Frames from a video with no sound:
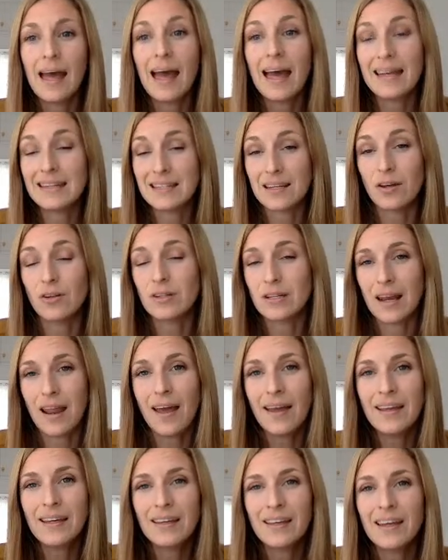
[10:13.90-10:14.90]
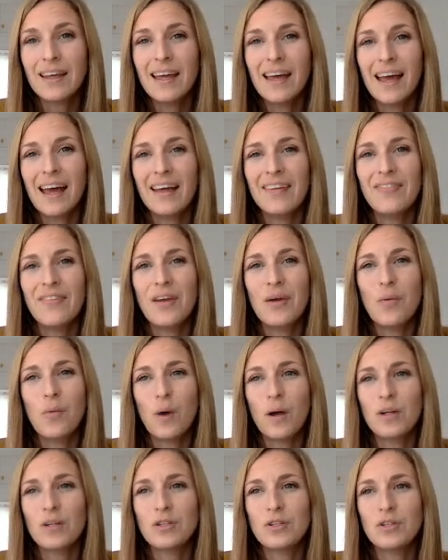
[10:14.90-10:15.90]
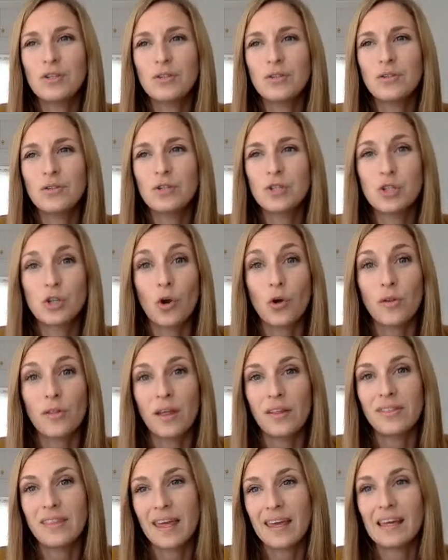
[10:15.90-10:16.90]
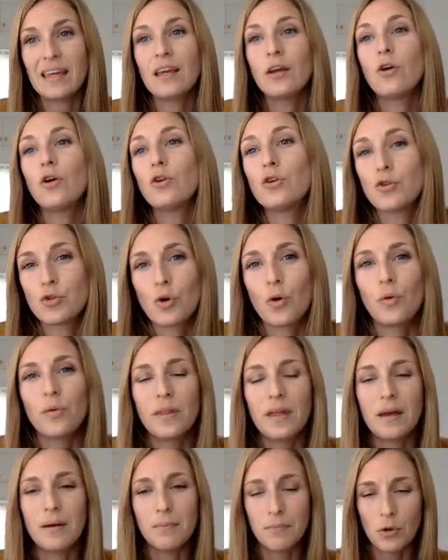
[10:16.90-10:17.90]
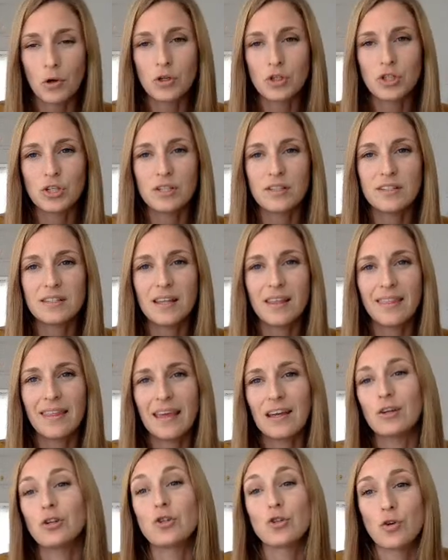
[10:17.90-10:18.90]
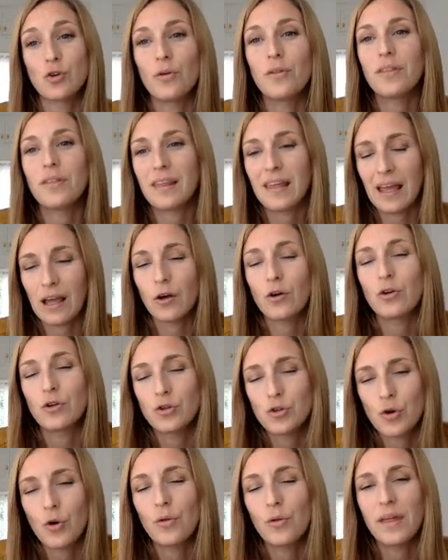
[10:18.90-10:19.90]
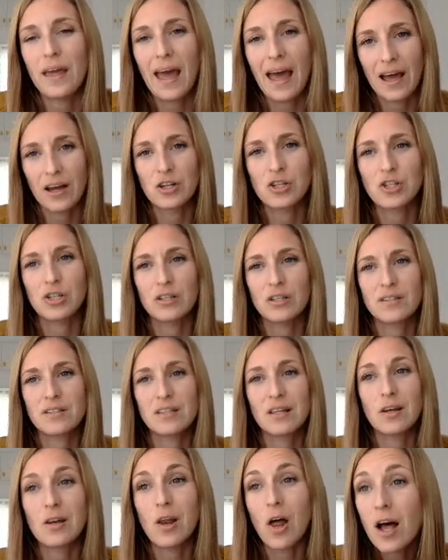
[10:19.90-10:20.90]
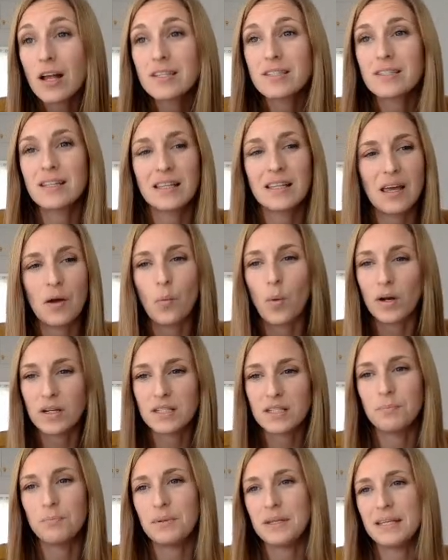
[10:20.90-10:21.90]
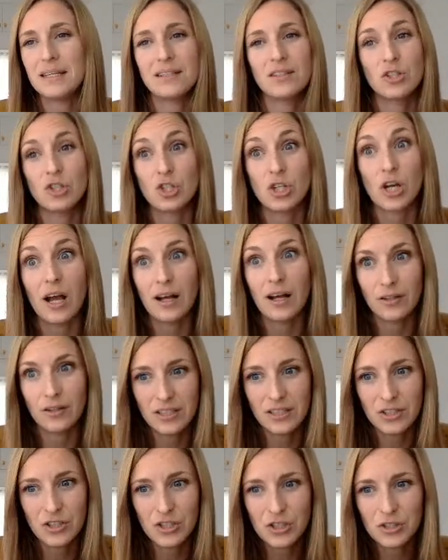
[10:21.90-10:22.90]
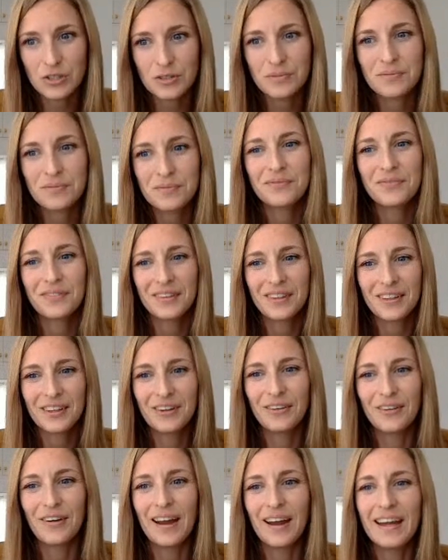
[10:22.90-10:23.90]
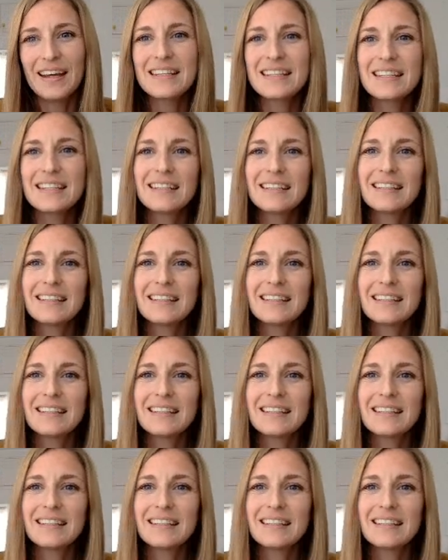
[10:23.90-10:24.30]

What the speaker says: adult-like, and they want to show that they can control their emotions and they can control their actions. The last thing they want to be is childish. All right.